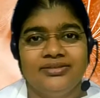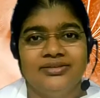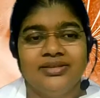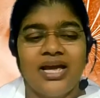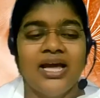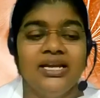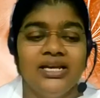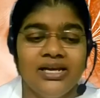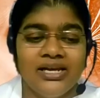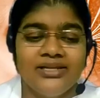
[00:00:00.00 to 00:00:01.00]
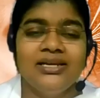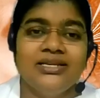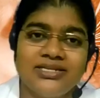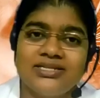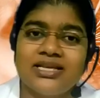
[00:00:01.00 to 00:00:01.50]
and little it's
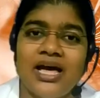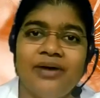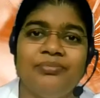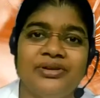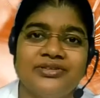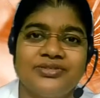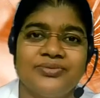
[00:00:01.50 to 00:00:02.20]
happiness.